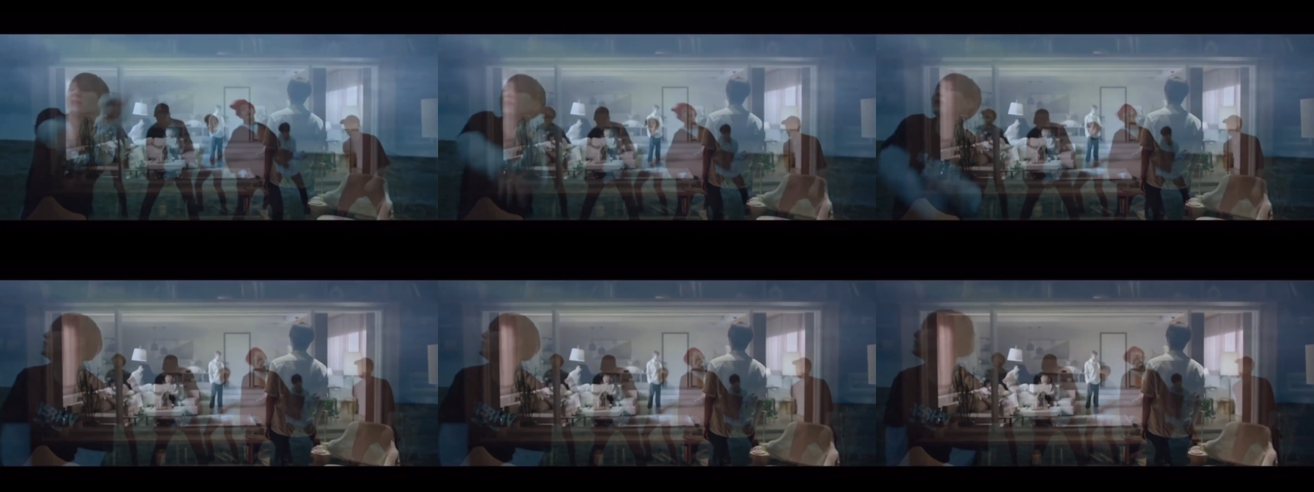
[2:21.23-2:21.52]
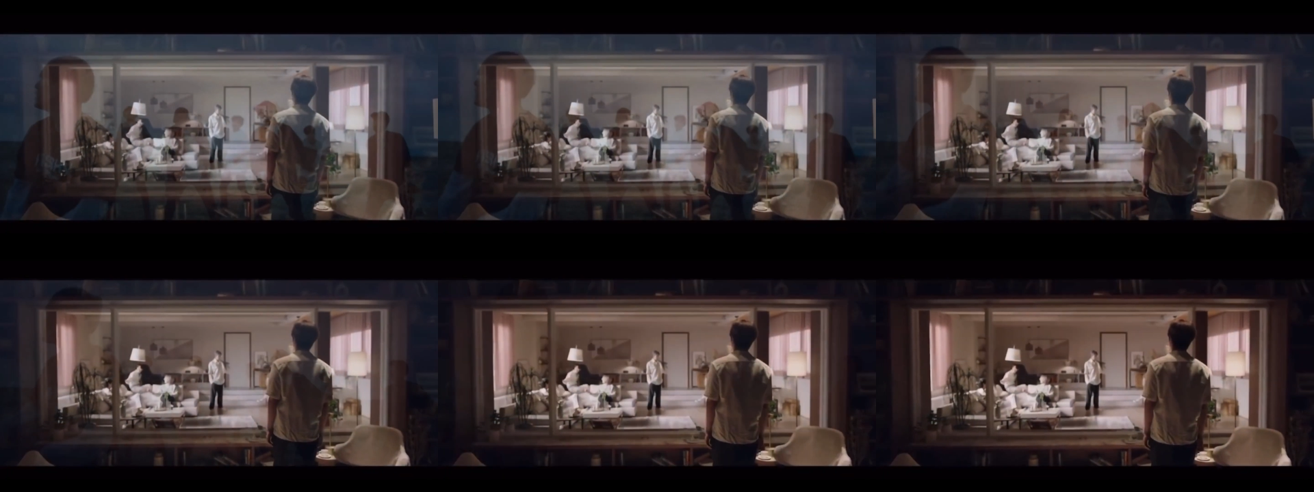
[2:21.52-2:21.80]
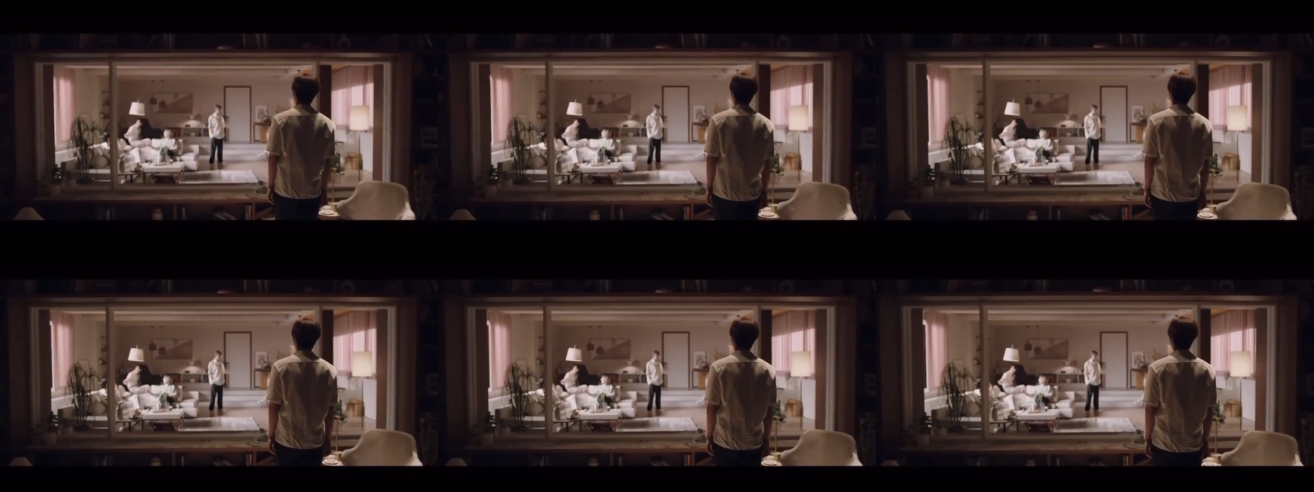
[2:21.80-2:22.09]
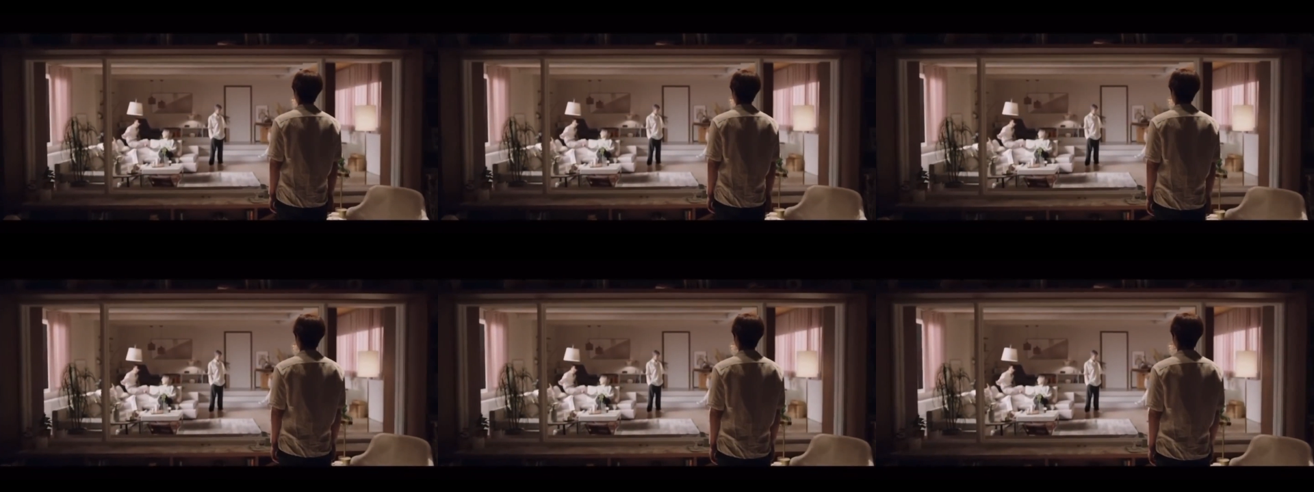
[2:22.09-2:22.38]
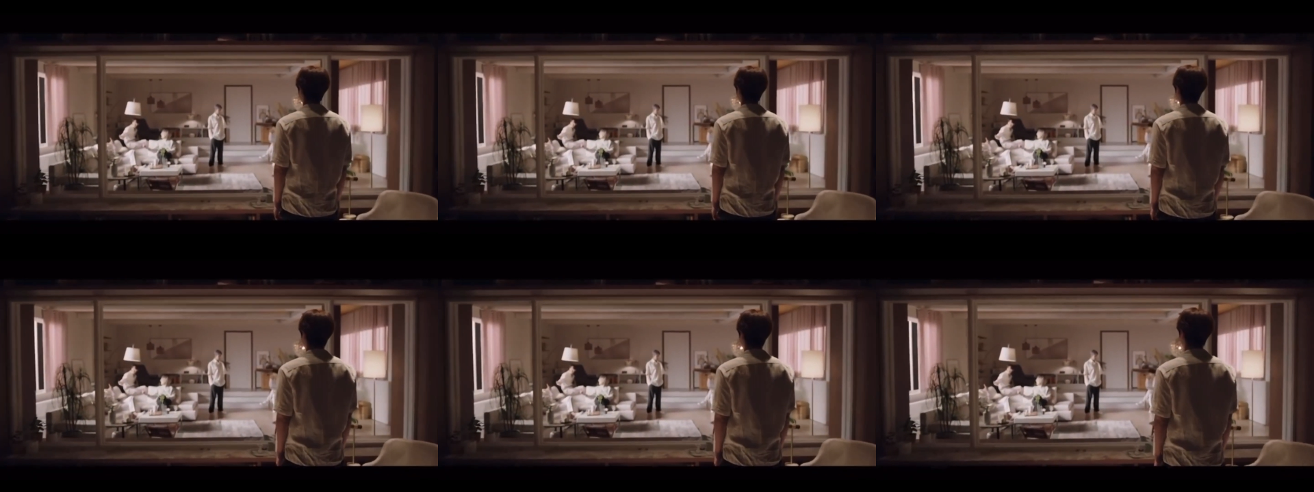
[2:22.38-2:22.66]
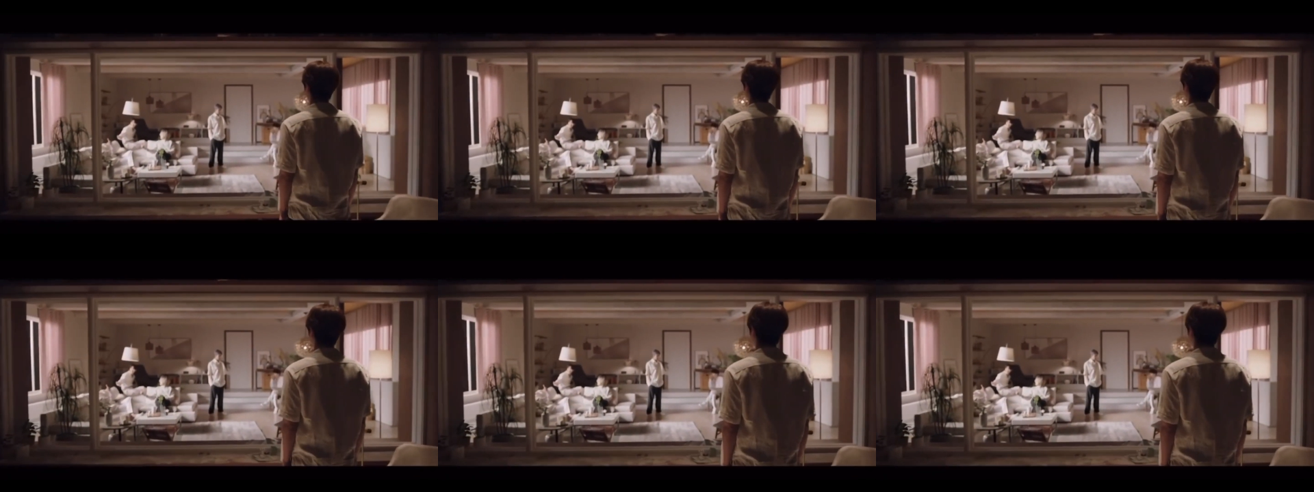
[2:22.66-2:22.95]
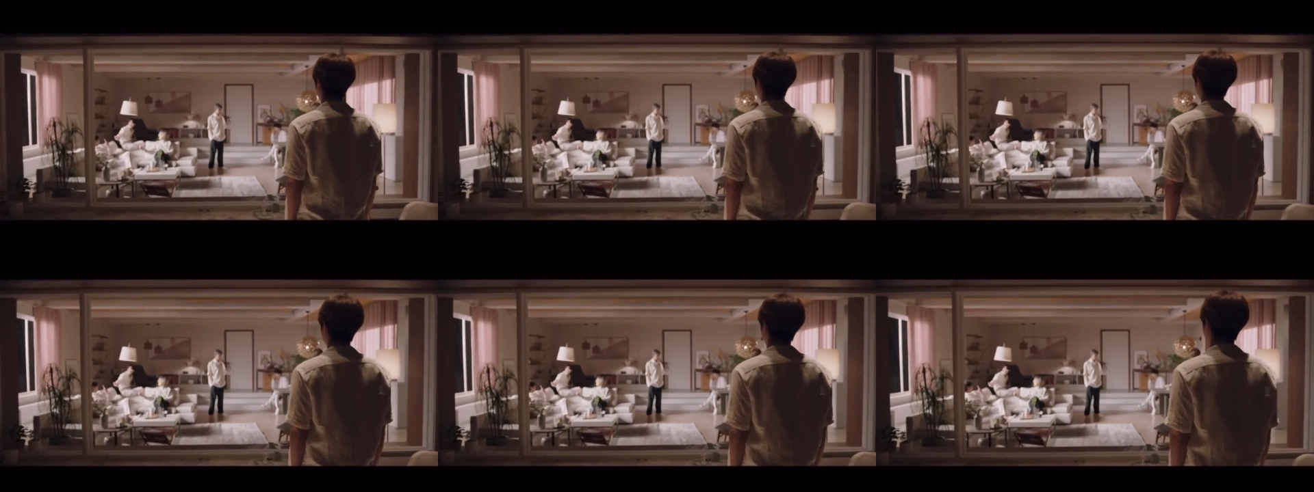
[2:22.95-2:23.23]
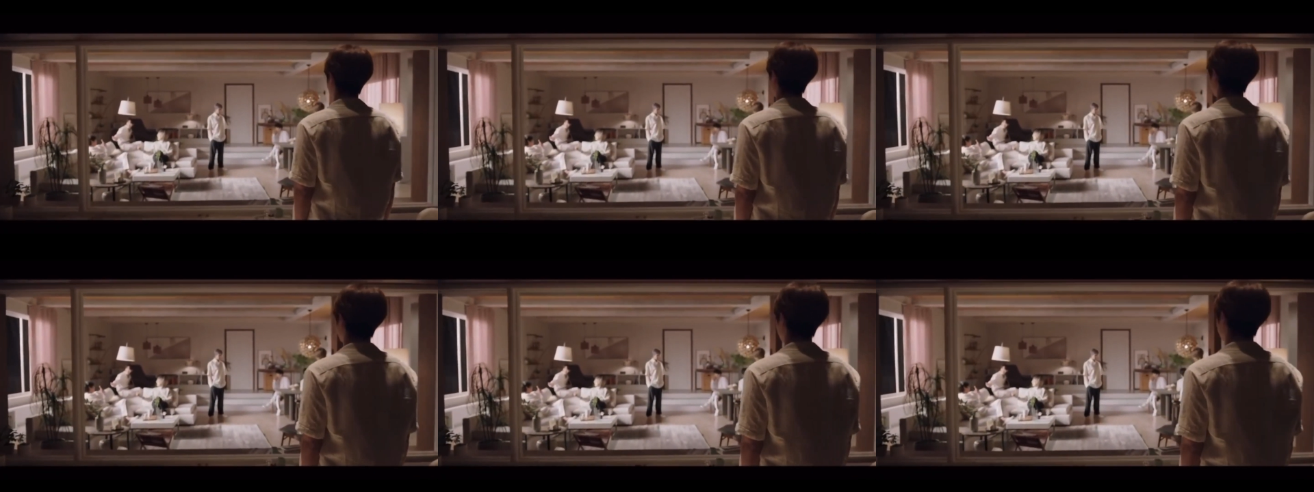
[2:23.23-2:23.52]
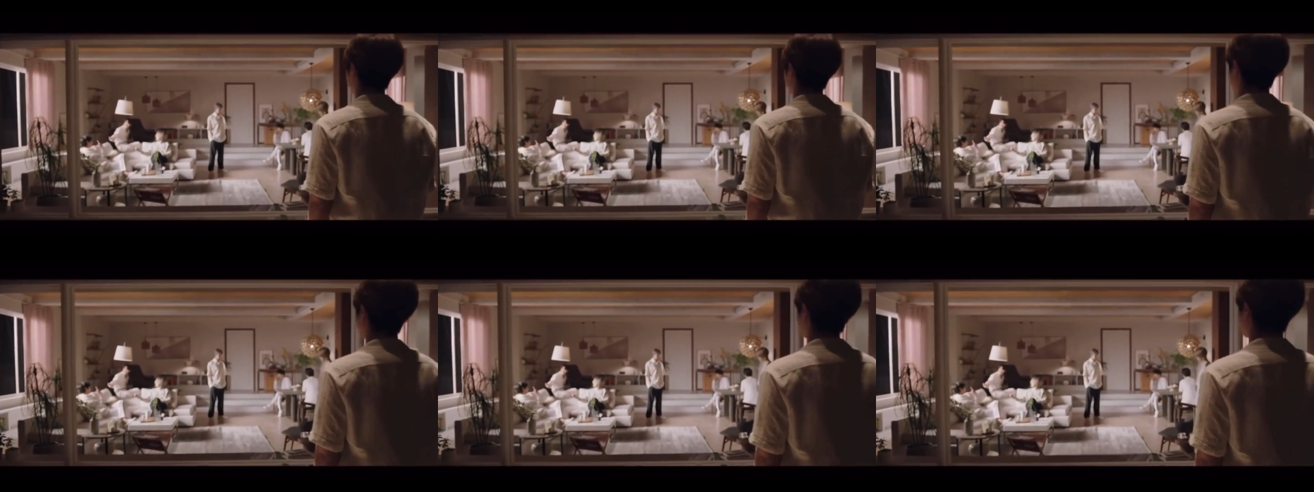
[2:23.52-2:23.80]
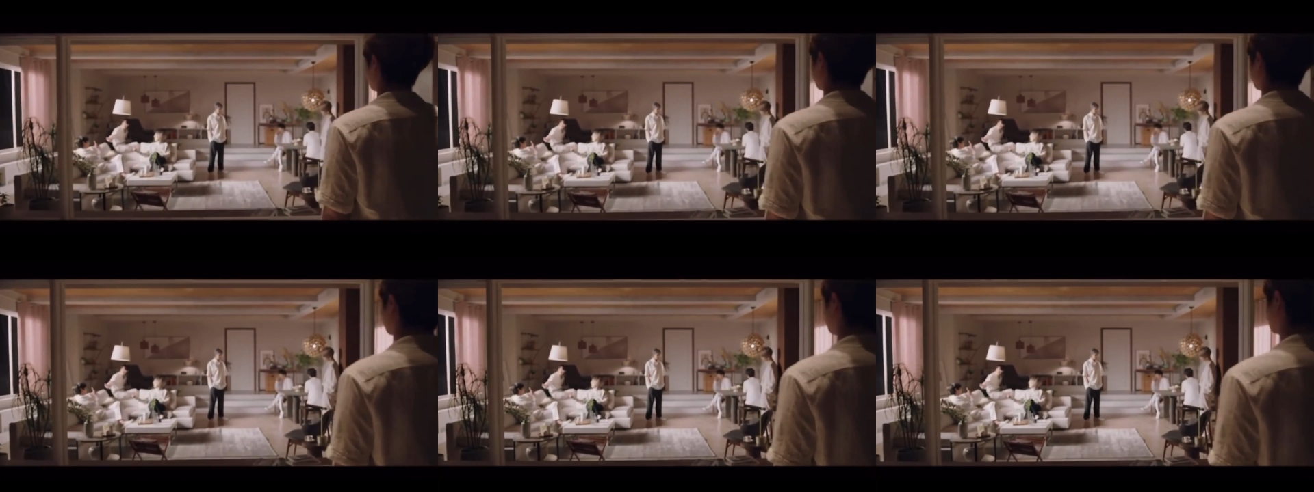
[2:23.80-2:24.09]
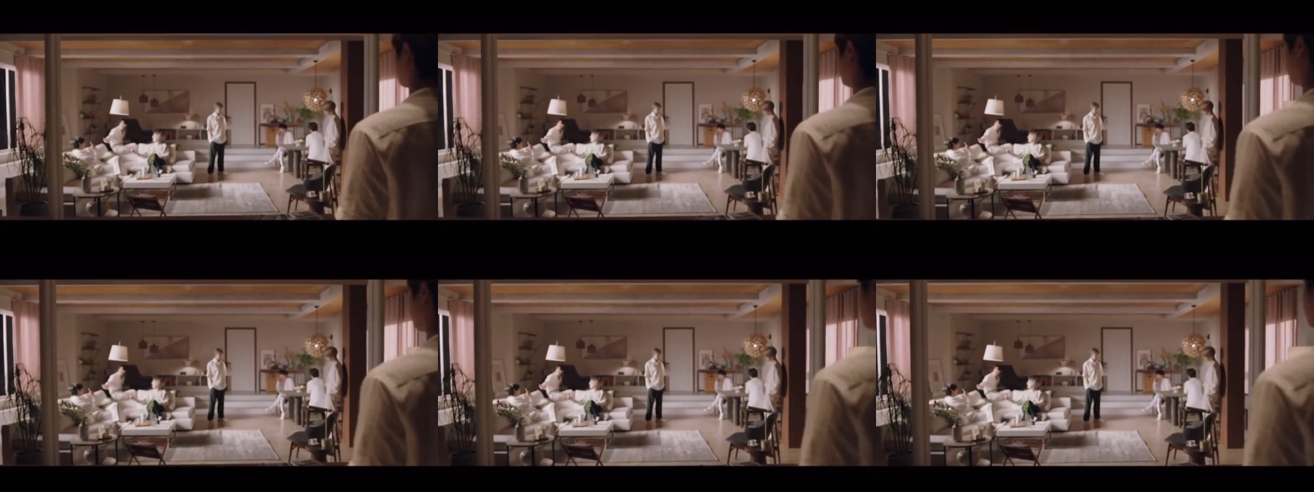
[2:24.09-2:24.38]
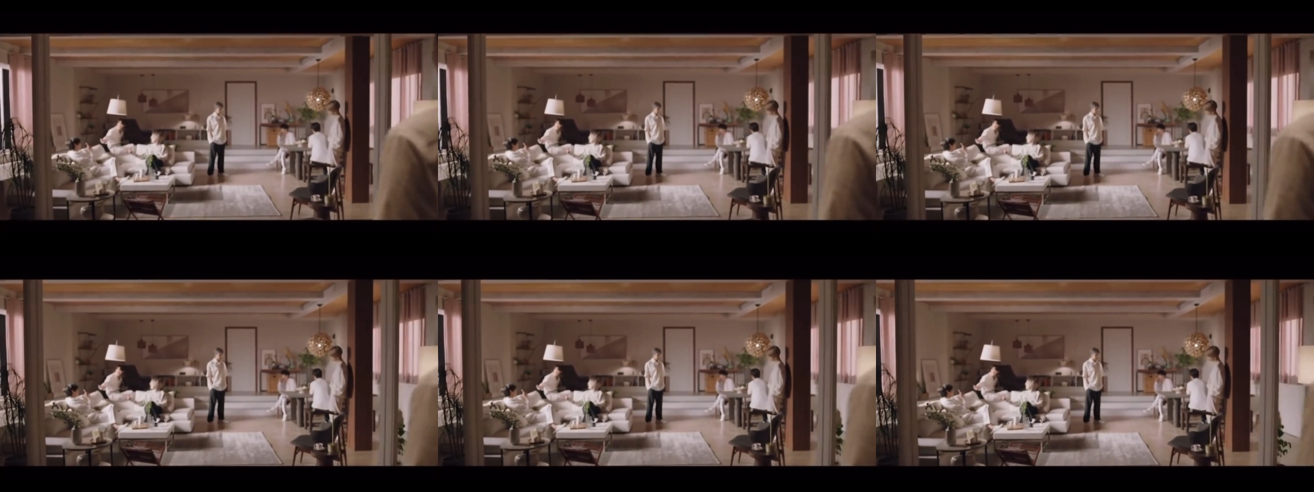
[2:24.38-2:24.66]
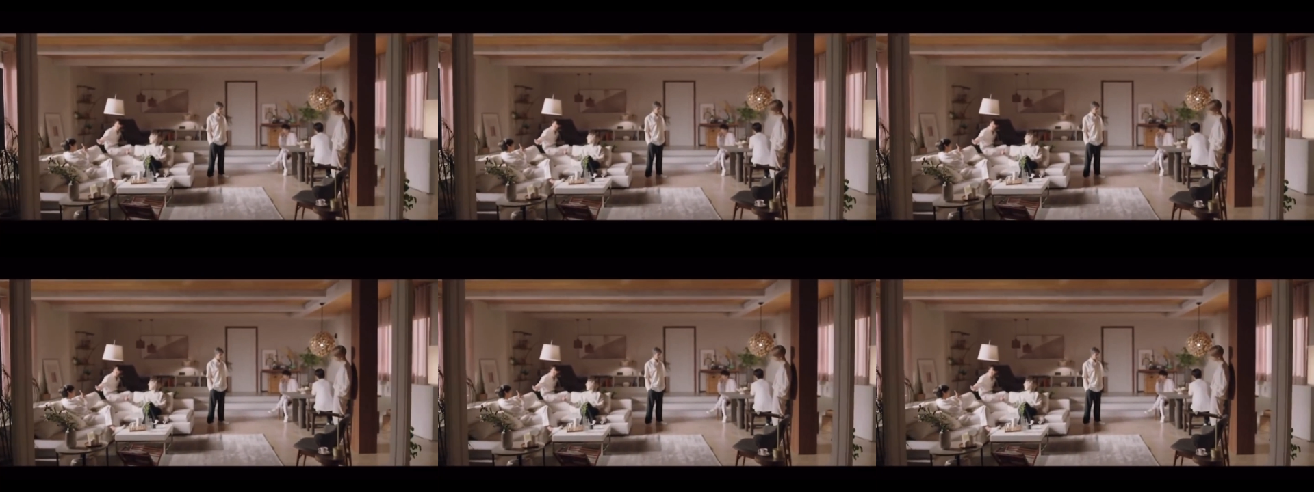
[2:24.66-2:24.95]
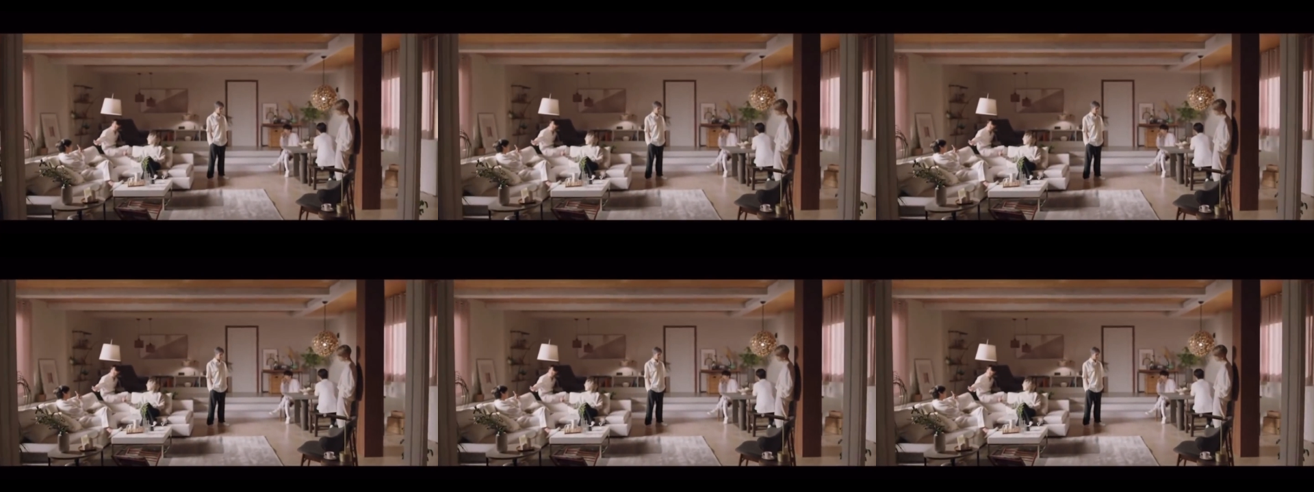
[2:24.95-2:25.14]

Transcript: (no speaker visible)